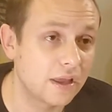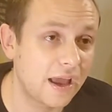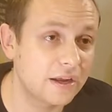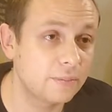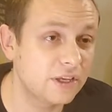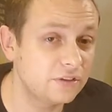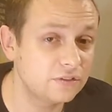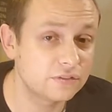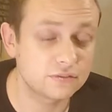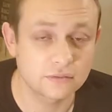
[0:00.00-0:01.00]

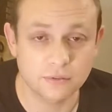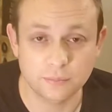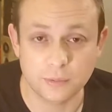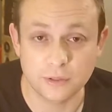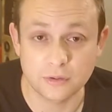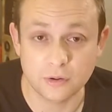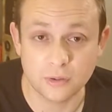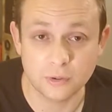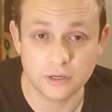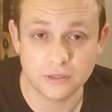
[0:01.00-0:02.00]
Animators is probably the right
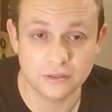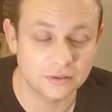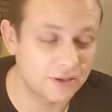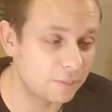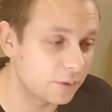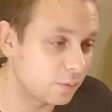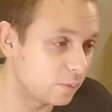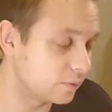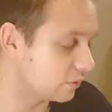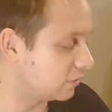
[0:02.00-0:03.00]
word. I can get my
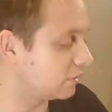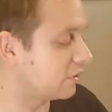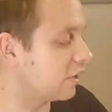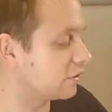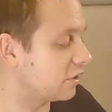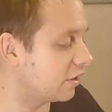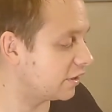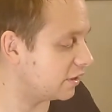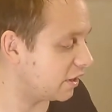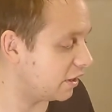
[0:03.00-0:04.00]
tongue
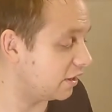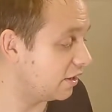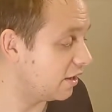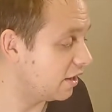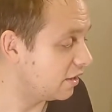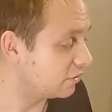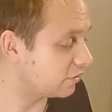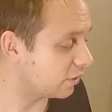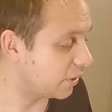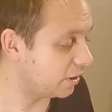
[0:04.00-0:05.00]
tied there.
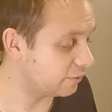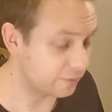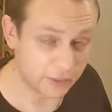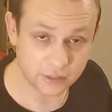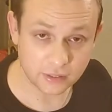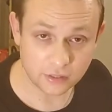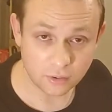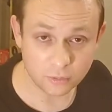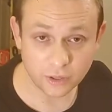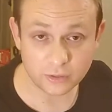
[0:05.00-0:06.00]
So I'm hoping,
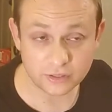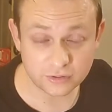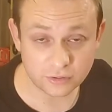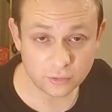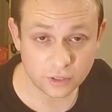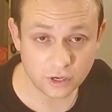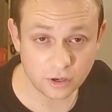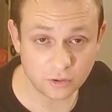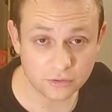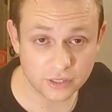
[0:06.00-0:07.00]
although they didn't do the
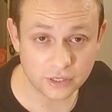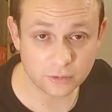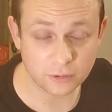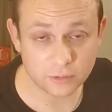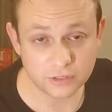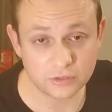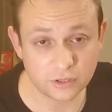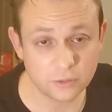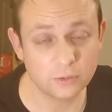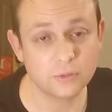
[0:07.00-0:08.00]
art on Ni No Kuni
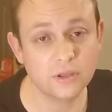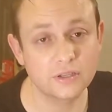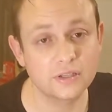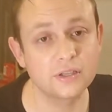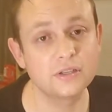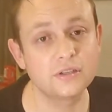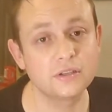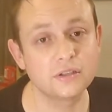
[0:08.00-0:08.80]
2, they did,